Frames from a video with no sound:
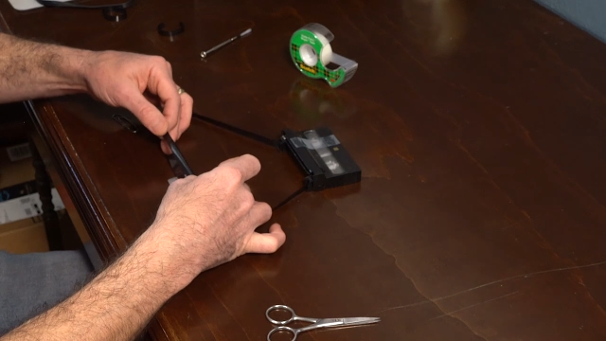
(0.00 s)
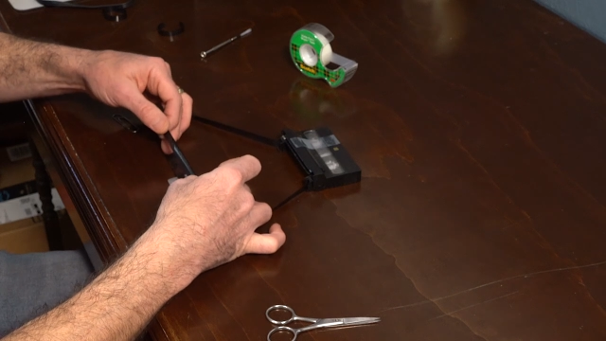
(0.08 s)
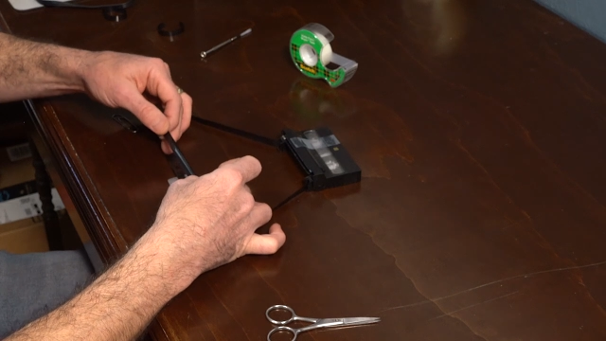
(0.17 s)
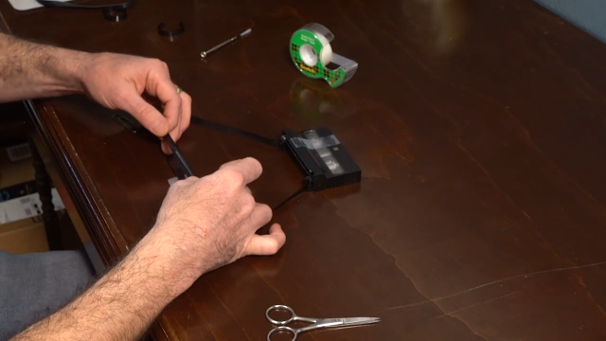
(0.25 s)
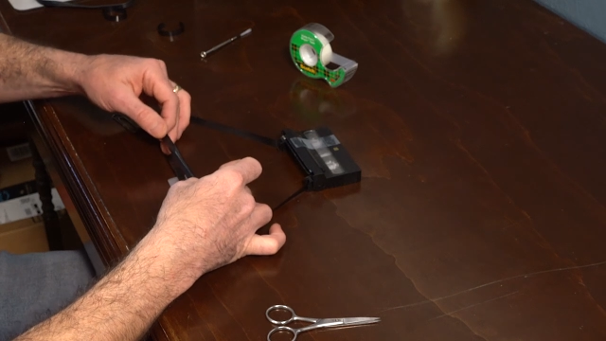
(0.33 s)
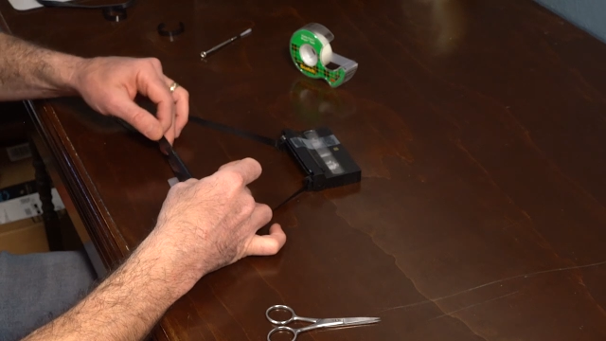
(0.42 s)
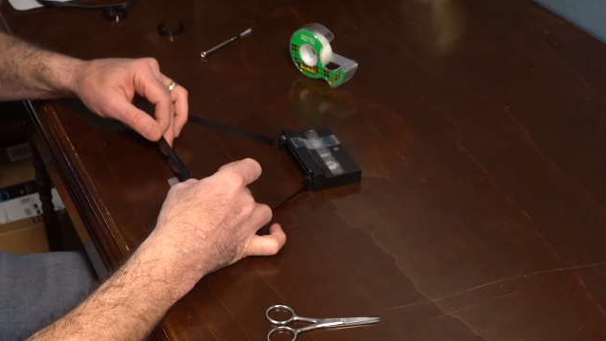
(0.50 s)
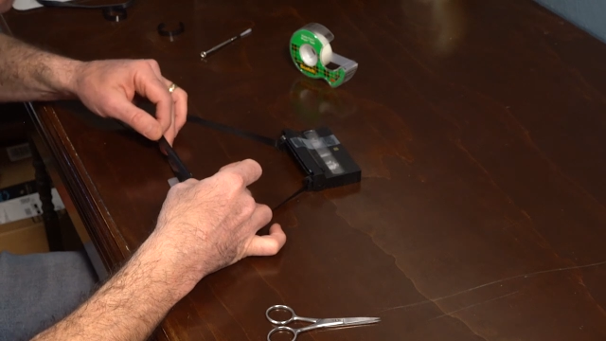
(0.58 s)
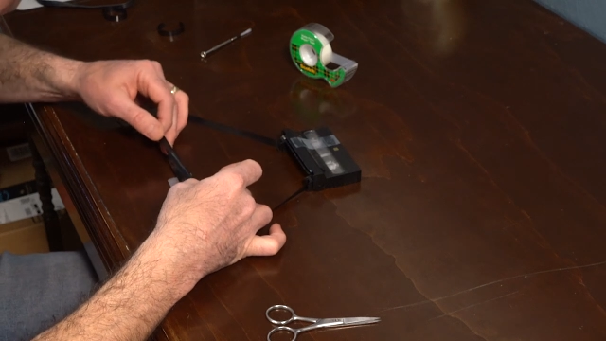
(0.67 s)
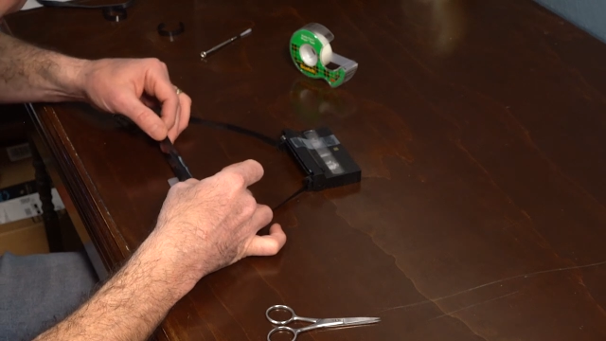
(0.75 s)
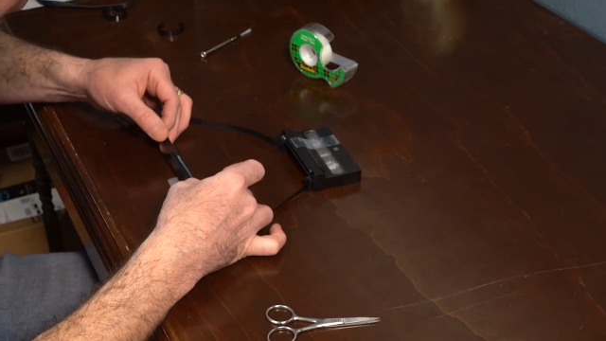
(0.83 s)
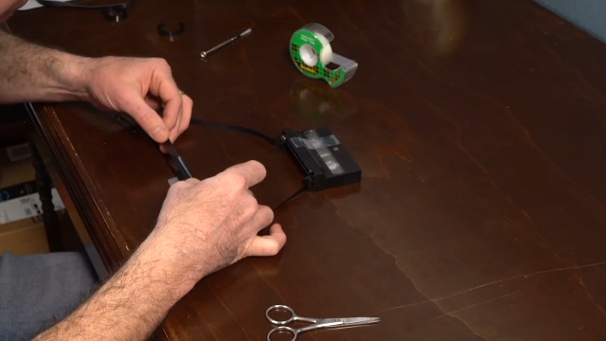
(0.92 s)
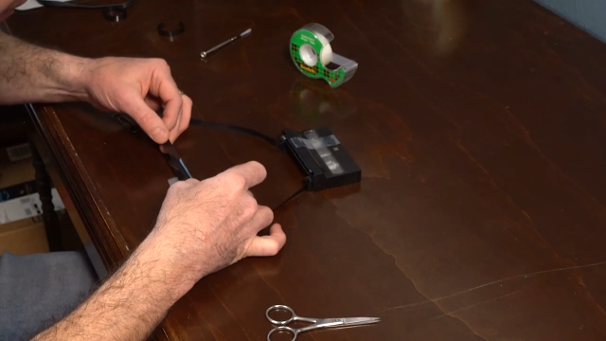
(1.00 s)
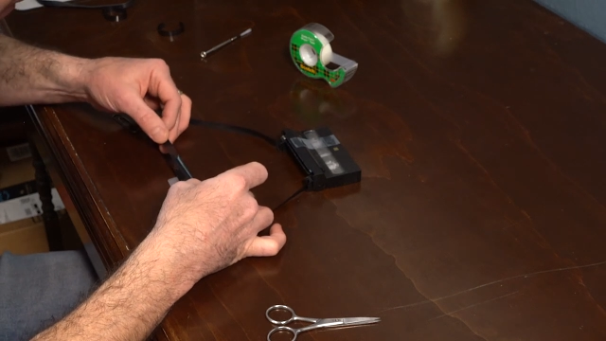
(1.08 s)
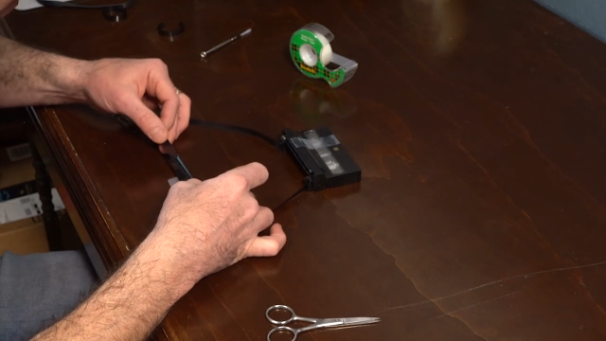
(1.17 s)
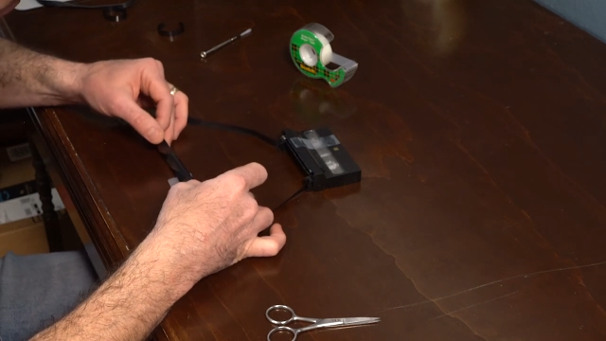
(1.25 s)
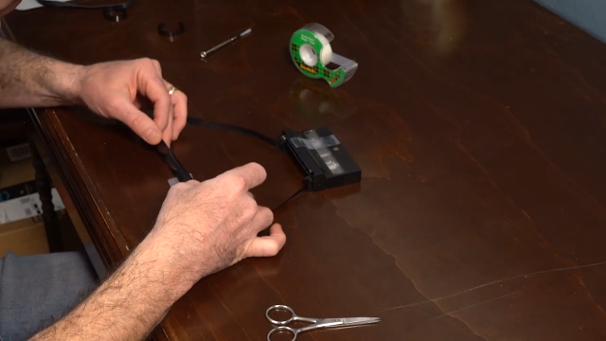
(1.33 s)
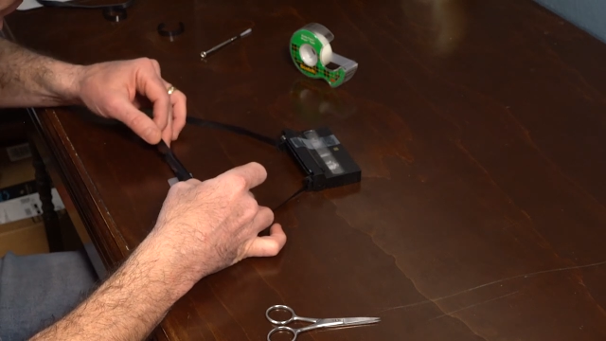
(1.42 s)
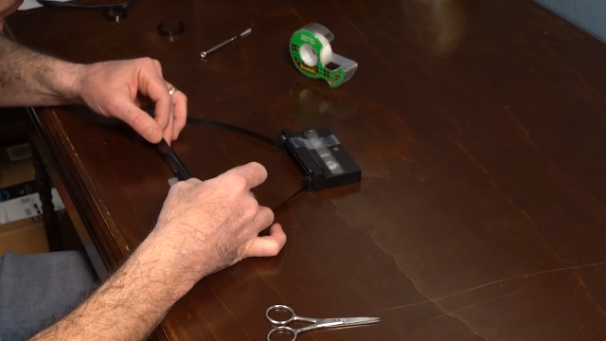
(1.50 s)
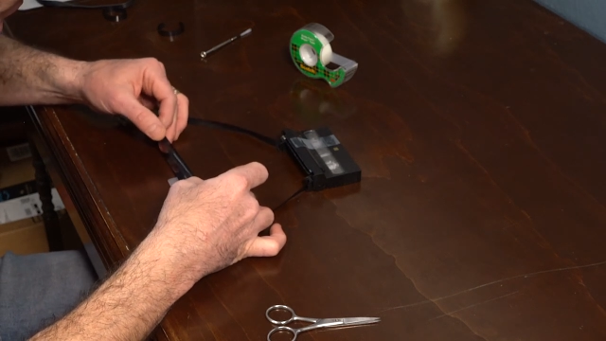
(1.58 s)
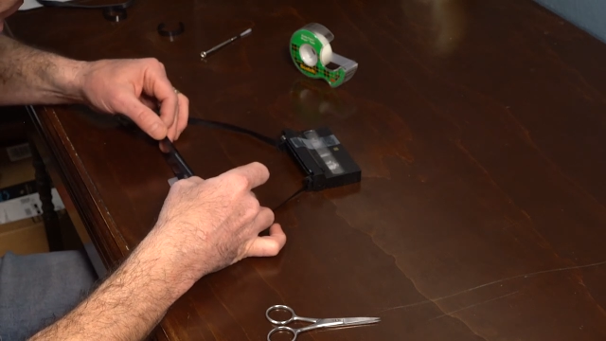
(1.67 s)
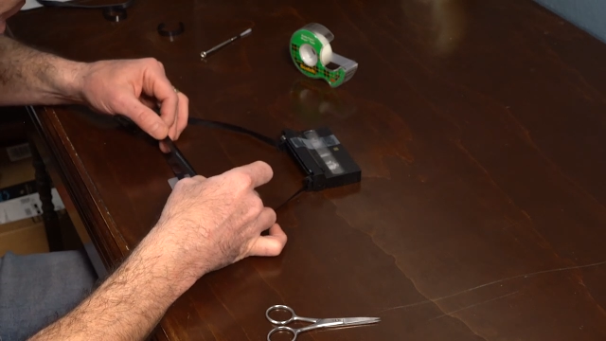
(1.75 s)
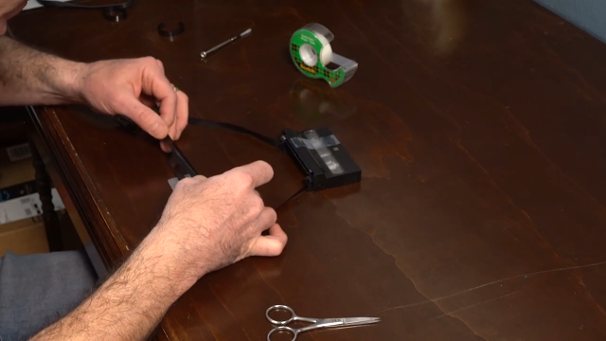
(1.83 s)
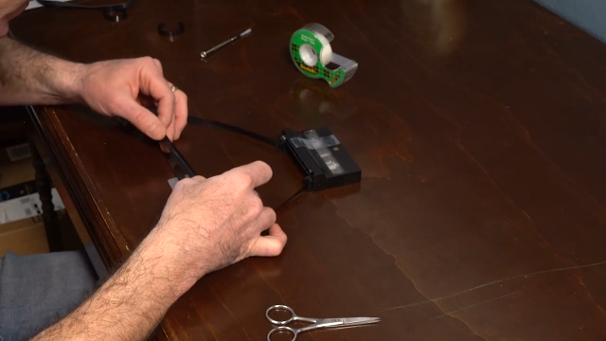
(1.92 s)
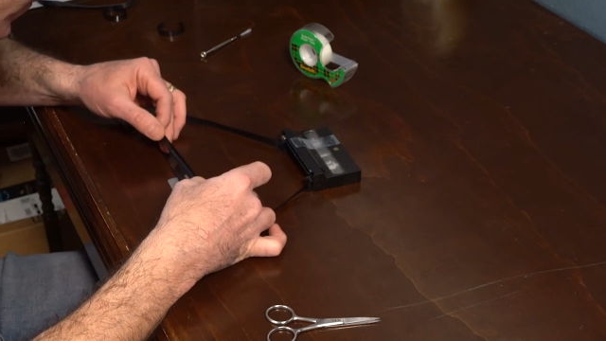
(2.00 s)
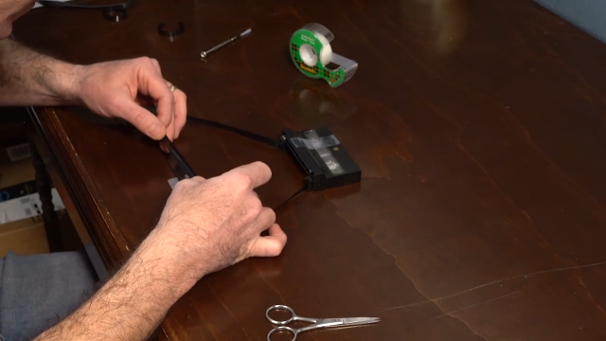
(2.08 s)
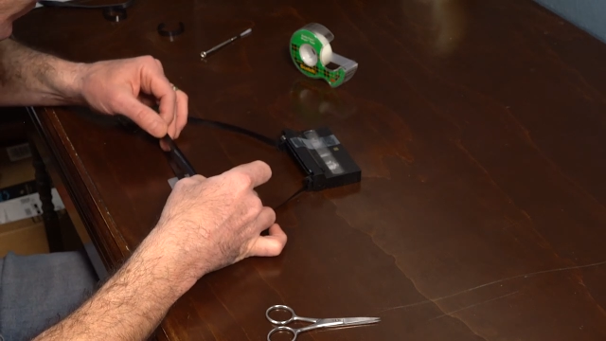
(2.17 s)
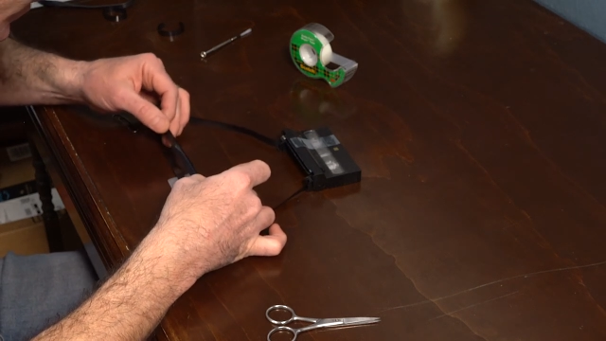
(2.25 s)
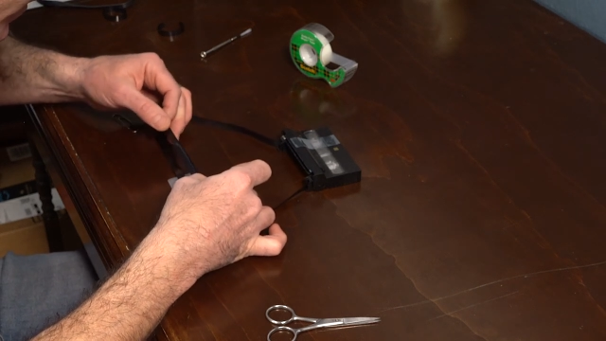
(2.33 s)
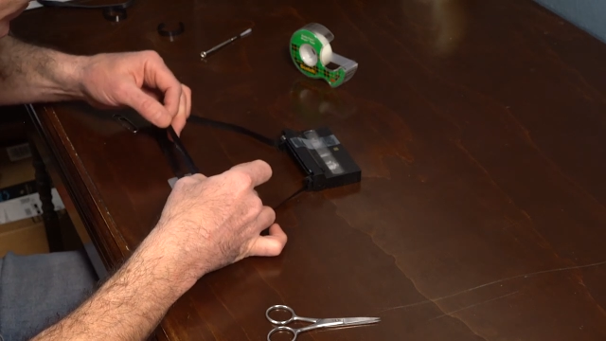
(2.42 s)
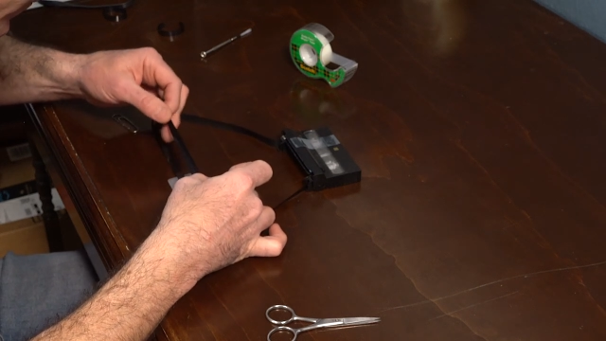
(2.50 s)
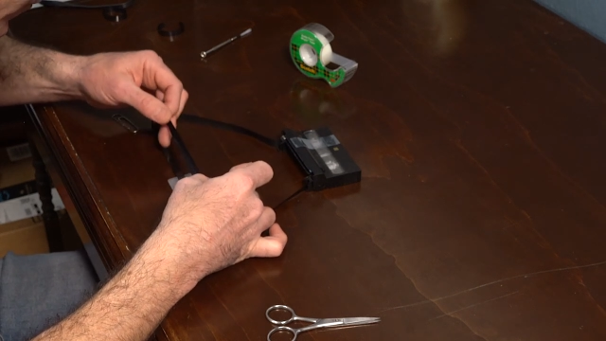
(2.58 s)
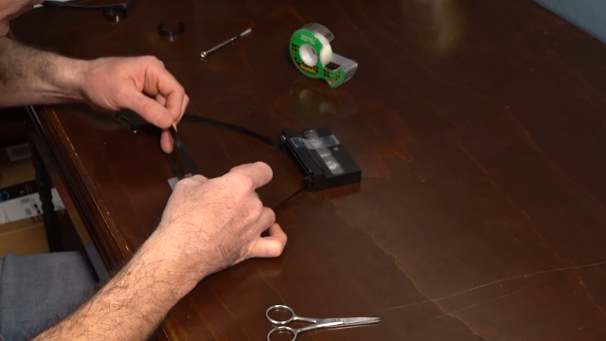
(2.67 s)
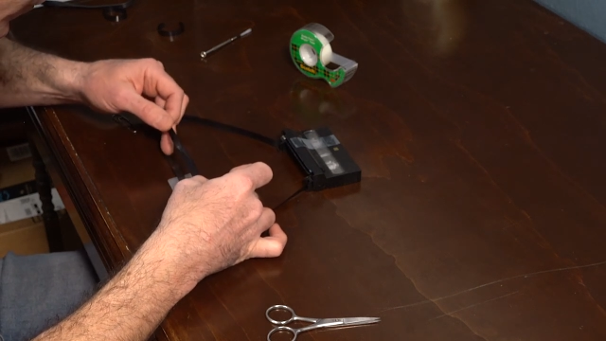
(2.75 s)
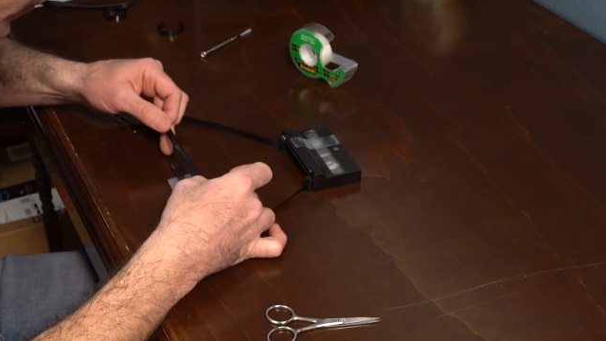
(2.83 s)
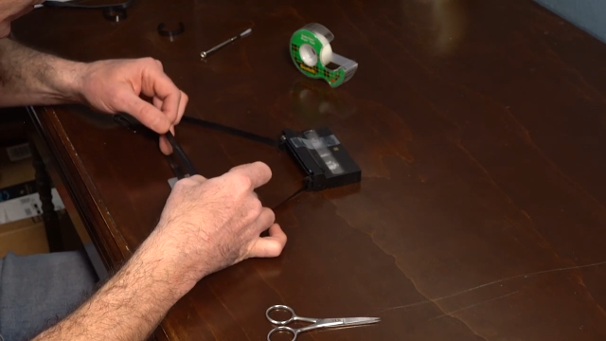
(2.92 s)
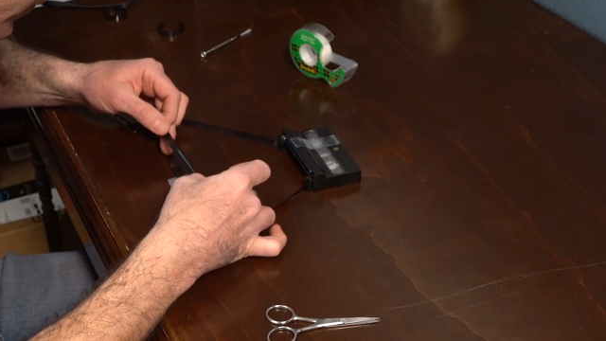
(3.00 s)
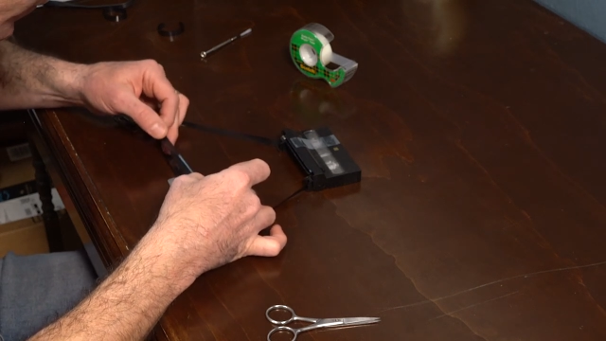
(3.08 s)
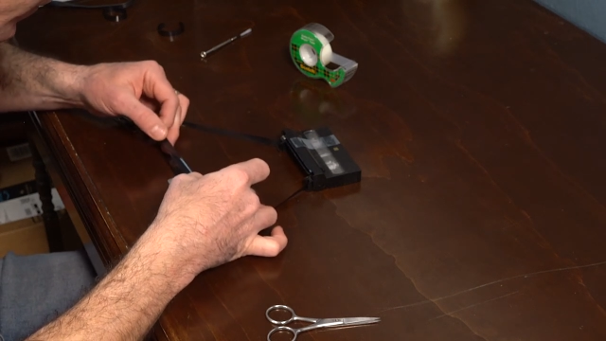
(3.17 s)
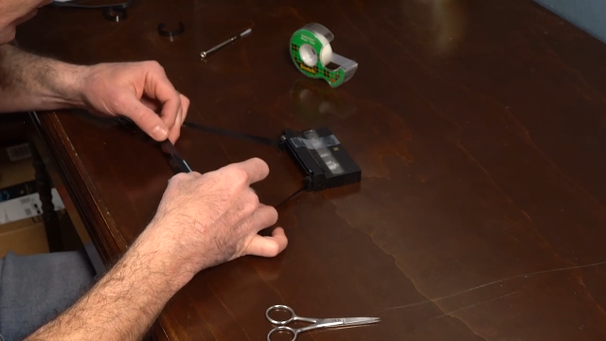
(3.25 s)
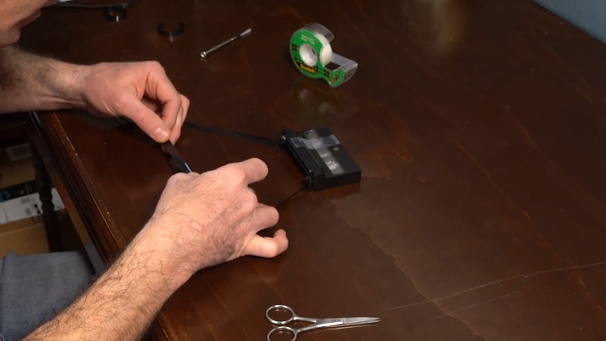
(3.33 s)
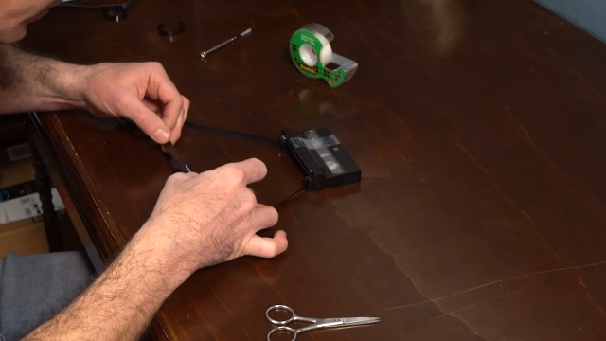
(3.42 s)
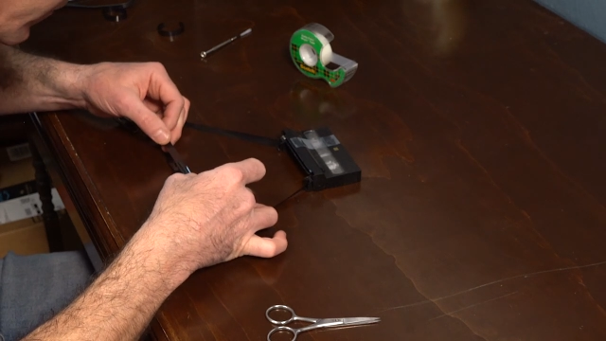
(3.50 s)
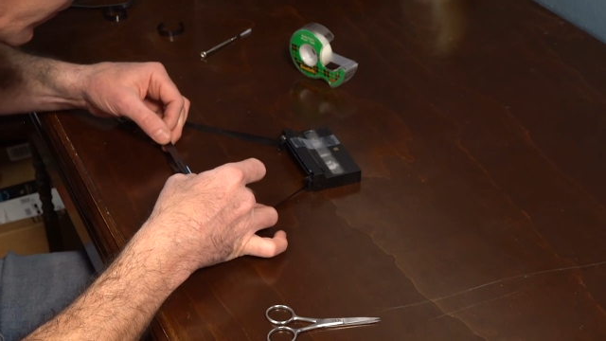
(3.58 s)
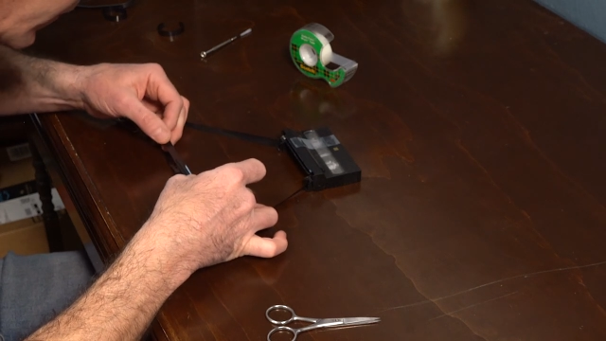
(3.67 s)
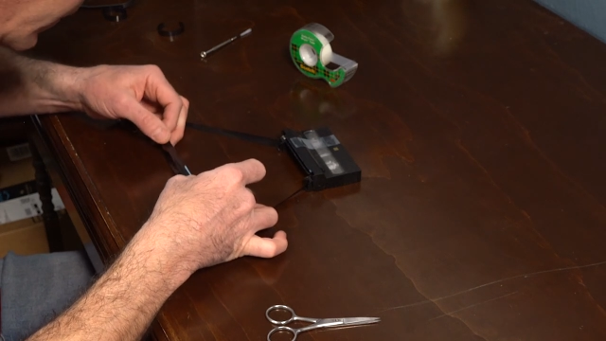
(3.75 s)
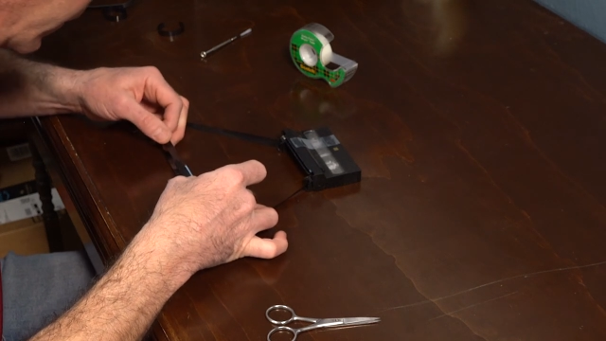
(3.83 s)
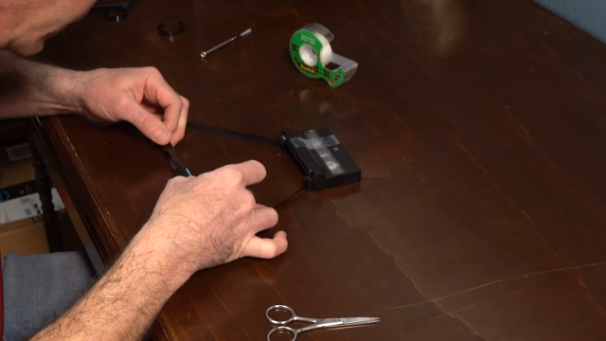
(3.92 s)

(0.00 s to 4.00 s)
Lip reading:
(no speaker visible)